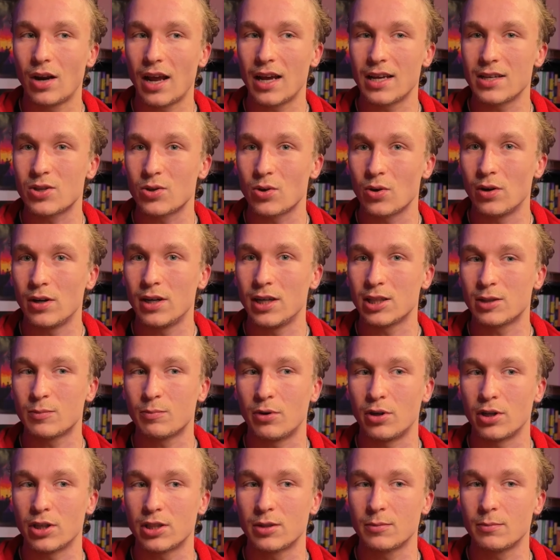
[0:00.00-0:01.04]
as early as
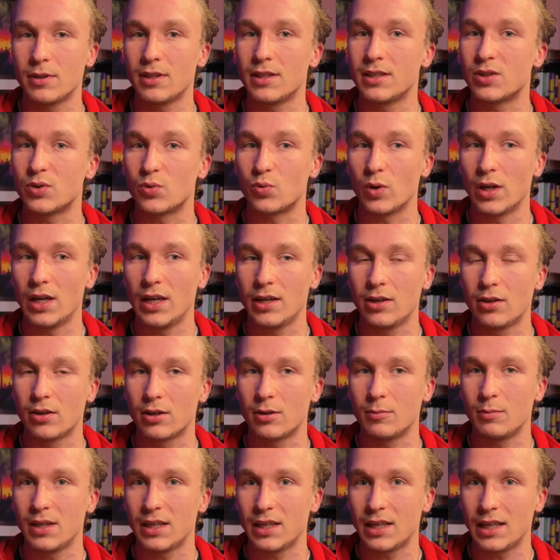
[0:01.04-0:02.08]
possible is really going to
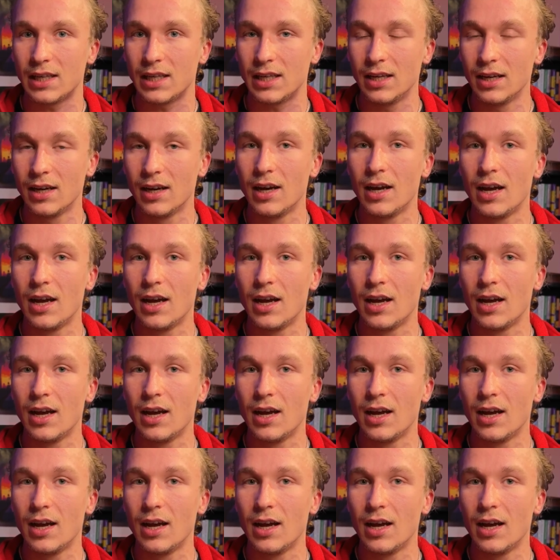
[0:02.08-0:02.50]
be key